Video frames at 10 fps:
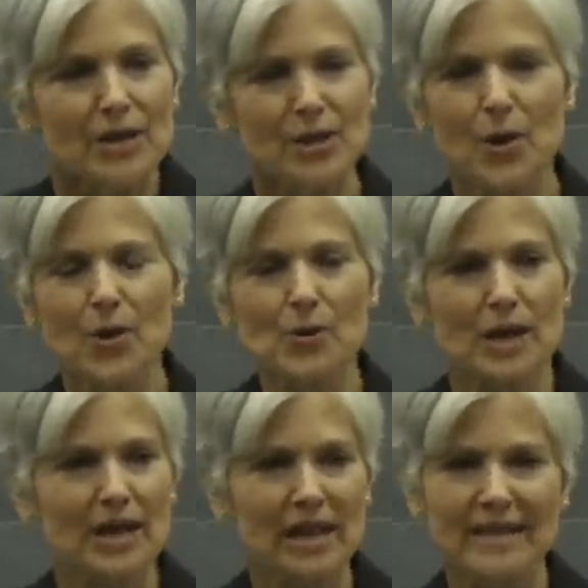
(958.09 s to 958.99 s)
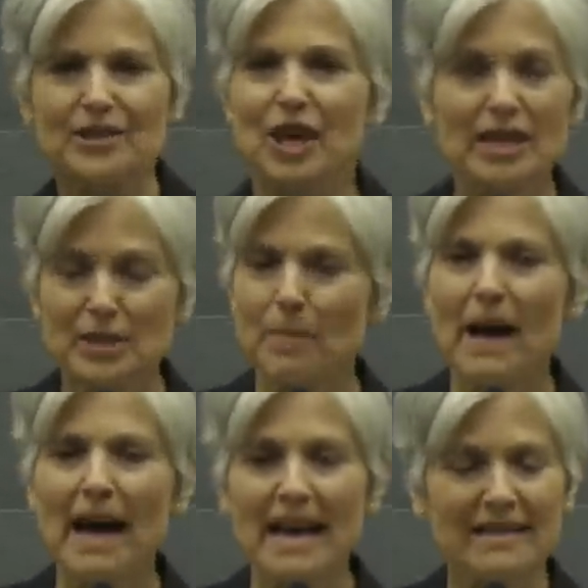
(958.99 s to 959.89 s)
So, just
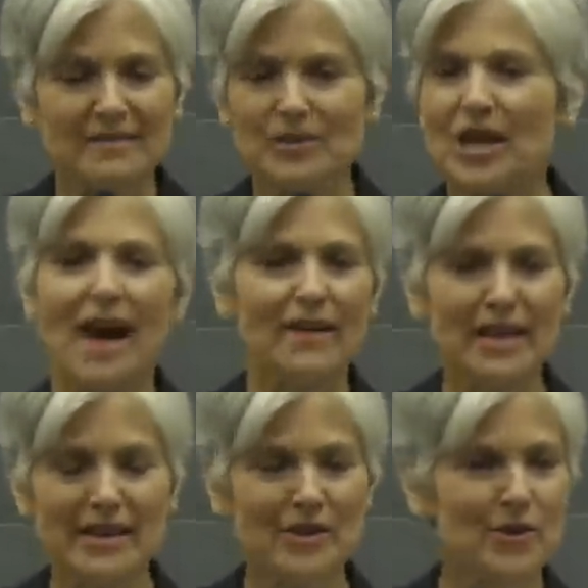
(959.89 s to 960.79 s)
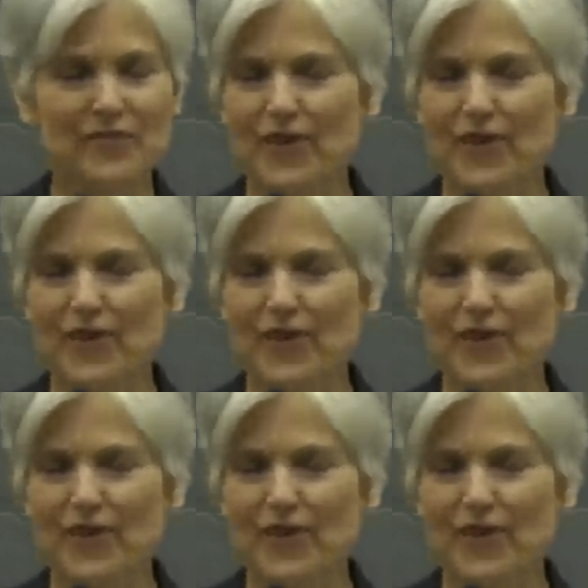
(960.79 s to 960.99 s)
by telling your